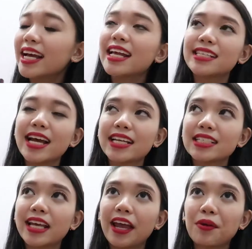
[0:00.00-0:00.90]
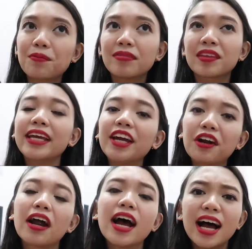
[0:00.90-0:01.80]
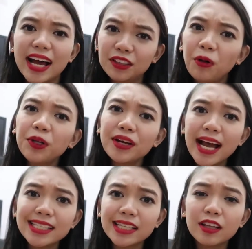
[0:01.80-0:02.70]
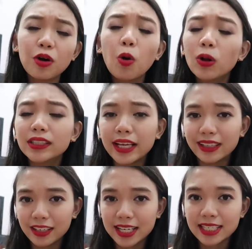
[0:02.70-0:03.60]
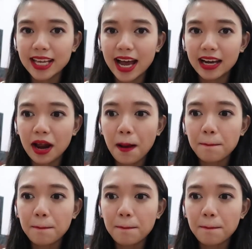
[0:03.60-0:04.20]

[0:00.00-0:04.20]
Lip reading: It's like saying, here, I told you guys that the old Taylor is dead,